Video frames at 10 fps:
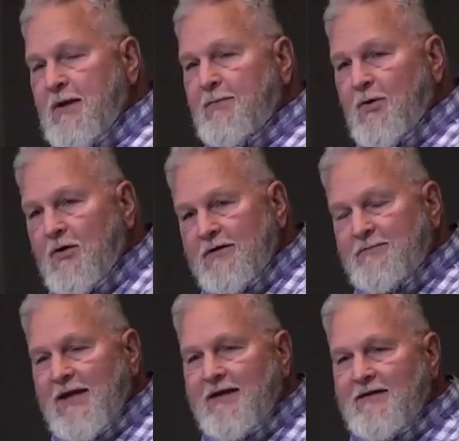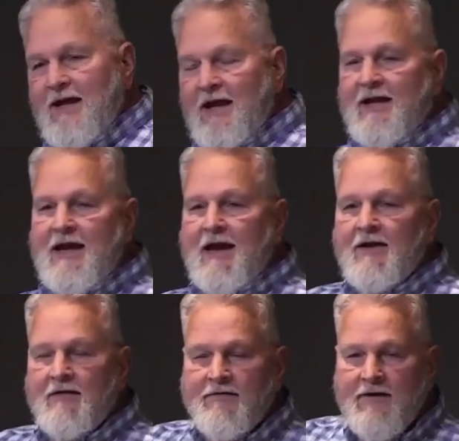people being taken
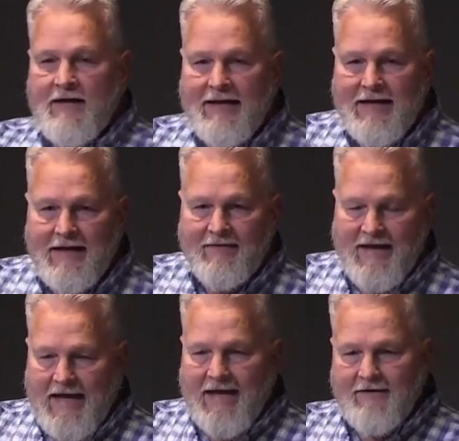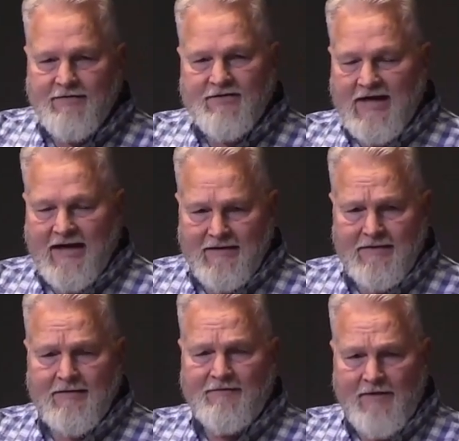out of the hand of
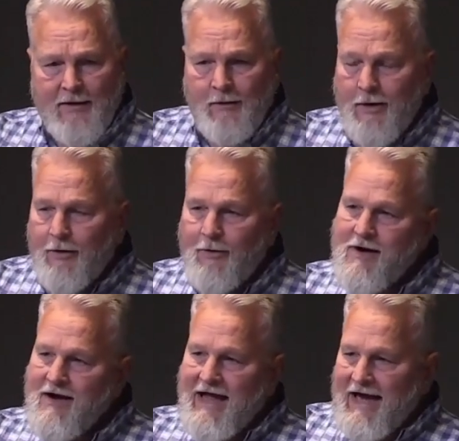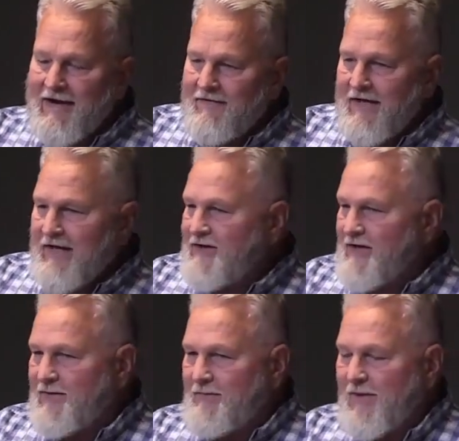Satan, Pharaoh, out of
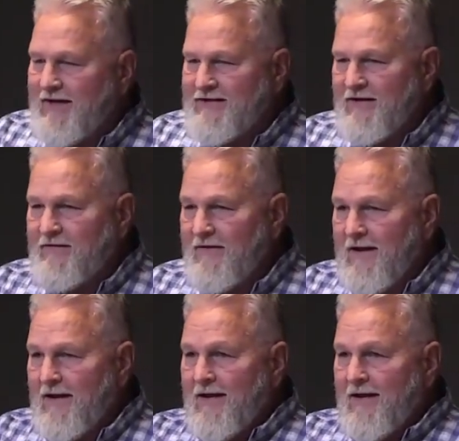Egypt, the place of